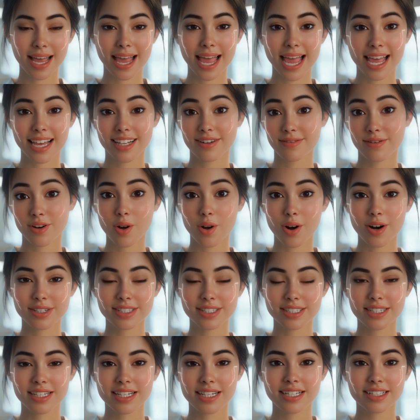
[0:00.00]
And of
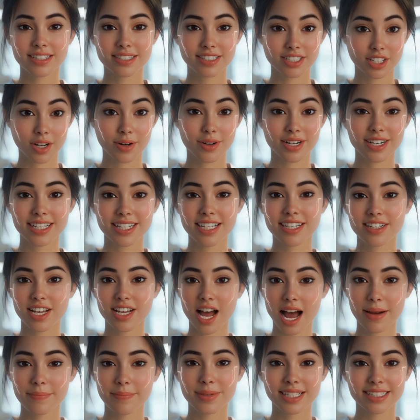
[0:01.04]
course, soda
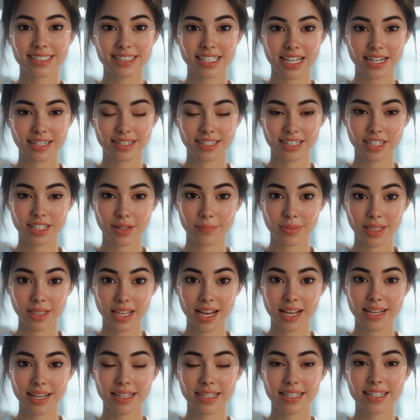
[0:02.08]
cannot be sucked into blood